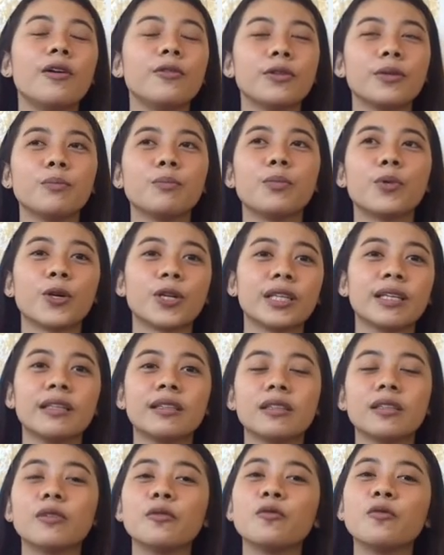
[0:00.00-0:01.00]

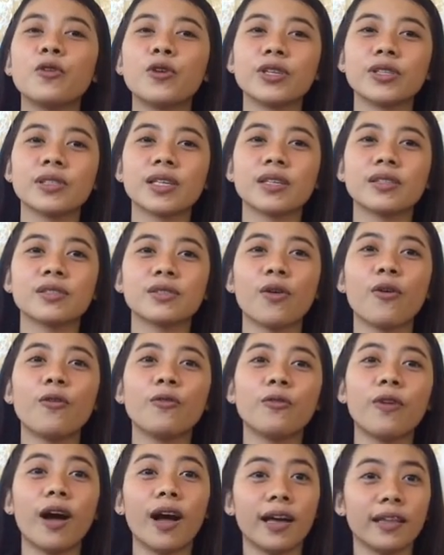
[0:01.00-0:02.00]
important the voices of
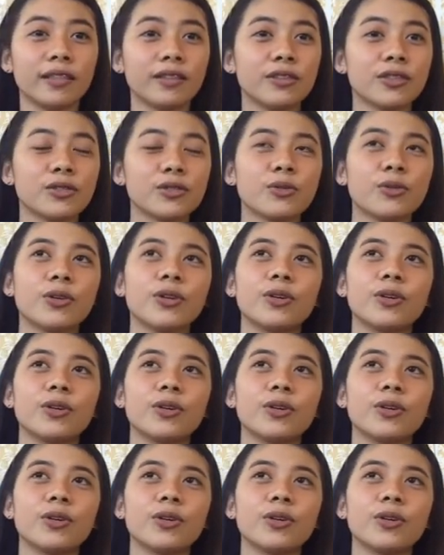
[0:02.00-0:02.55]
others or